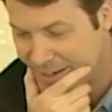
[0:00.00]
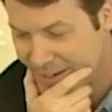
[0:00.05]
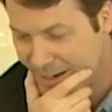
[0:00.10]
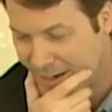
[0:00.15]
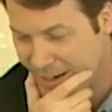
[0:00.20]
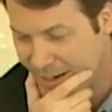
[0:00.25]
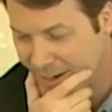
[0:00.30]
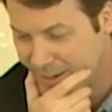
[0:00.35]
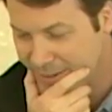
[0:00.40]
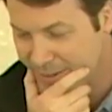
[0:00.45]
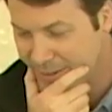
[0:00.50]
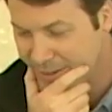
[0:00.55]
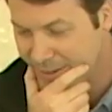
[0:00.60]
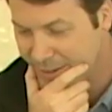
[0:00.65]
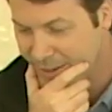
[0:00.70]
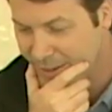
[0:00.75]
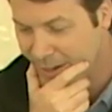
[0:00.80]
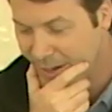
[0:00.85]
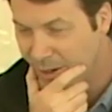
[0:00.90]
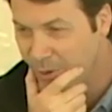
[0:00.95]
uh,
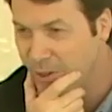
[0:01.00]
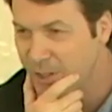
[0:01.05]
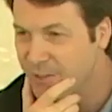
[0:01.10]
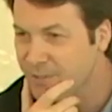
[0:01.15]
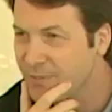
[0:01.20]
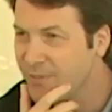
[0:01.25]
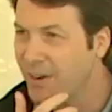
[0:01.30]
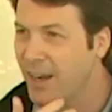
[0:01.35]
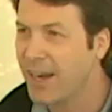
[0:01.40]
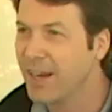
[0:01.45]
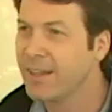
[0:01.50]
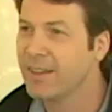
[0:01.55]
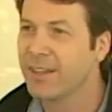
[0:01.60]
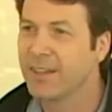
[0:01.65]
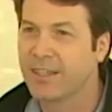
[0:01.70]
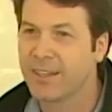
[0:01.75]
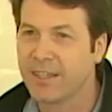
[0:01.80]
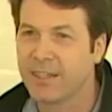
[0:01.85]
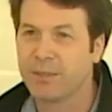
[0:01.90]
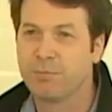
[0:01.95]
I always find
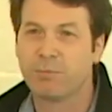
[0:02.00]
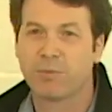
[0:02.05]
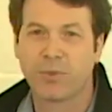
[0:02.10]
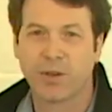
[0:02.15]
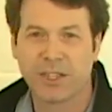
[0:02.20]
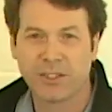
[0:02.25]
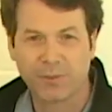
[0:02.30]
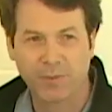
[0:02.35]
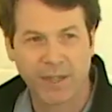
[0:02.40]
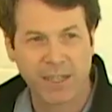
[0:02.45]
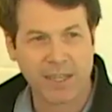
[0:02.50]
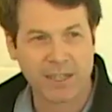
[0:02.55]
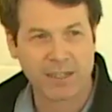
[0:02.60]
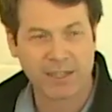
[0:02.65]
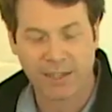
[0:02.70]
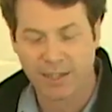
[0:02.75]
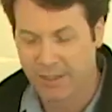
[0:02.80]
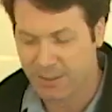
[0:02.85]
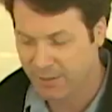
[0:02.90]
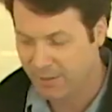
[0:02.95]
that he brings me
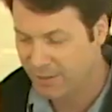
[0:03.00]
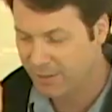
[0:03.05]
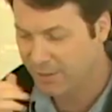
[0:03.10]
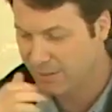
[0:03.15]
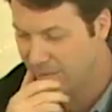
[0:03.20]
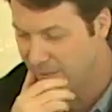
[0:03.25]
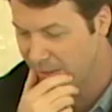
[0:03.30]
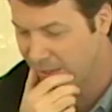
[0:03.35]
into this